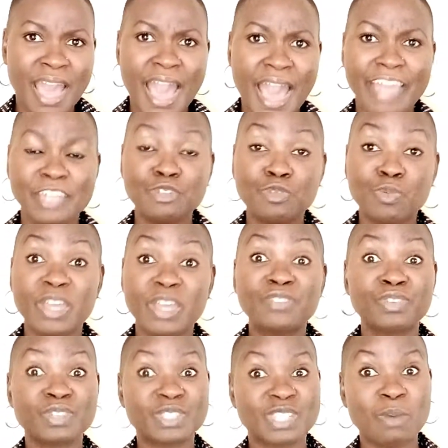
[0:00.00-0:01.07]
and you wait
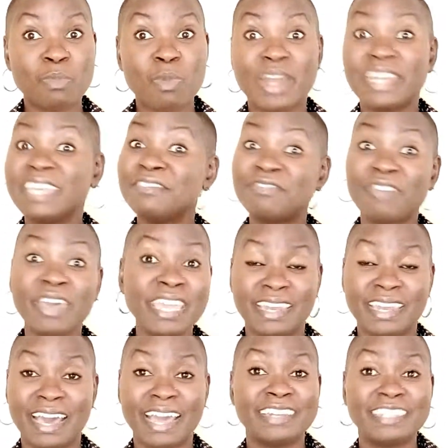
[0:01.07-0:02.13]
for someone in vain,
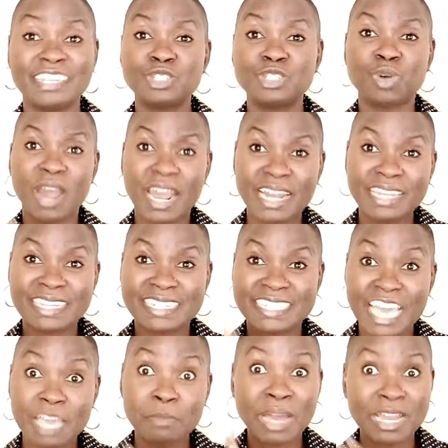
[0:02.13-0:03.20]
and yet you had the
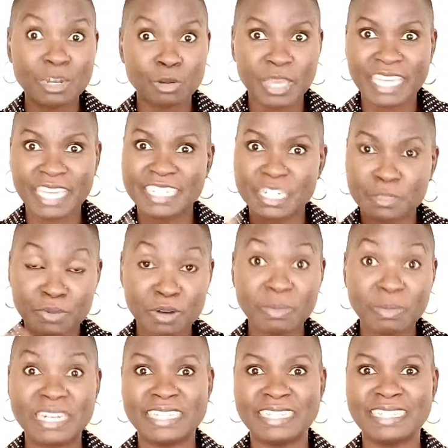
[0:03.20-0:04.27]
time allocated
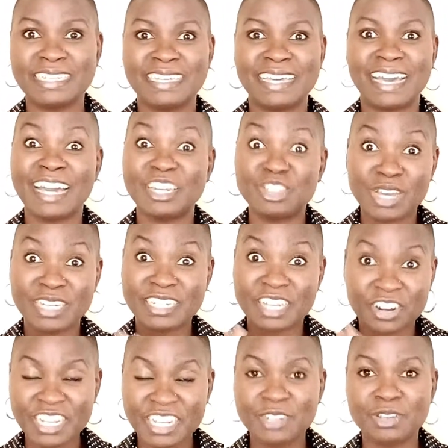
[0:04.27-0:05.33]
properly and you had
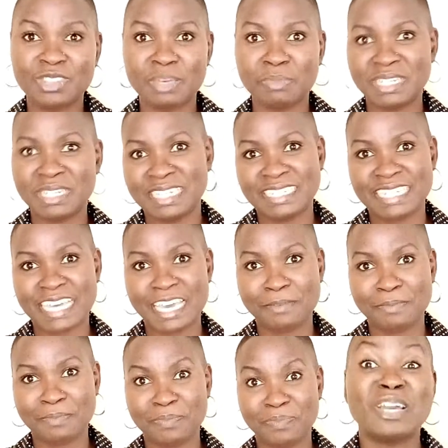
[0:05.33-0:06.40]
agreed on the meeting
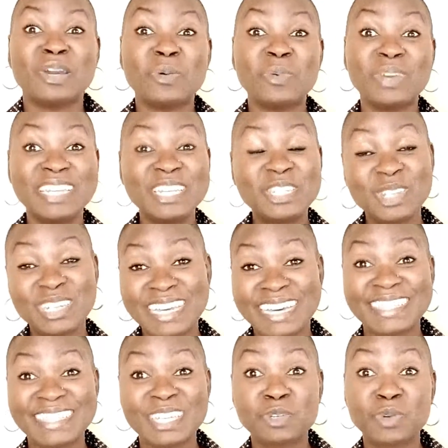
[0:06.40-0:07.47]
time. We need to
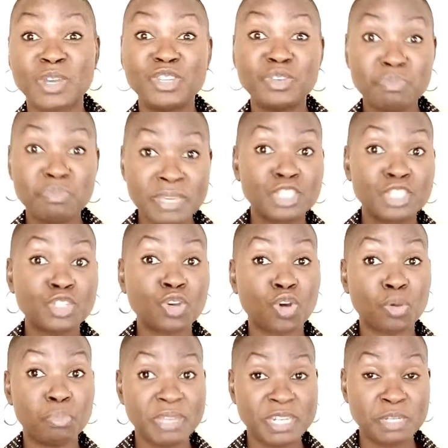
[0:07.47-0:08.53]
learn that when you meet your
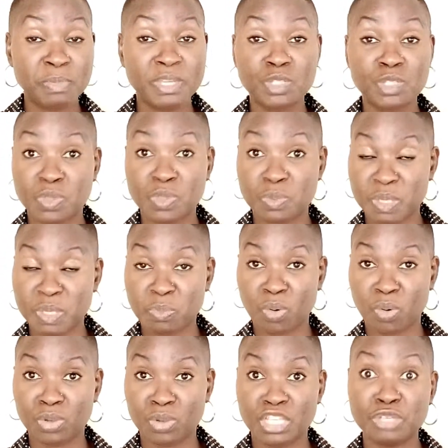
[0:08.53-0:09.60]
commitments with
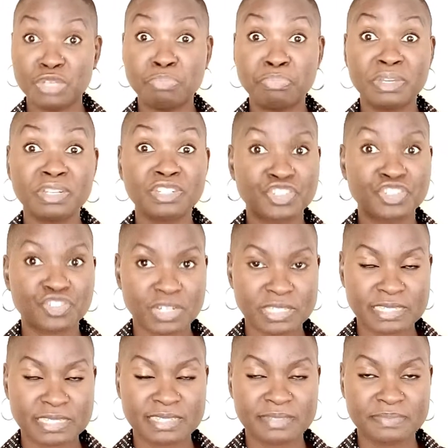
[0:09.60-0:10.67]
people, you build
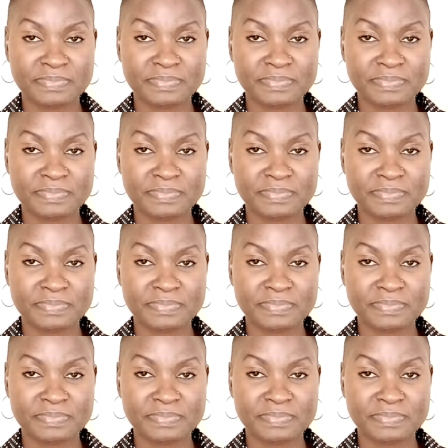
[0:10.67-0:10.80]
trust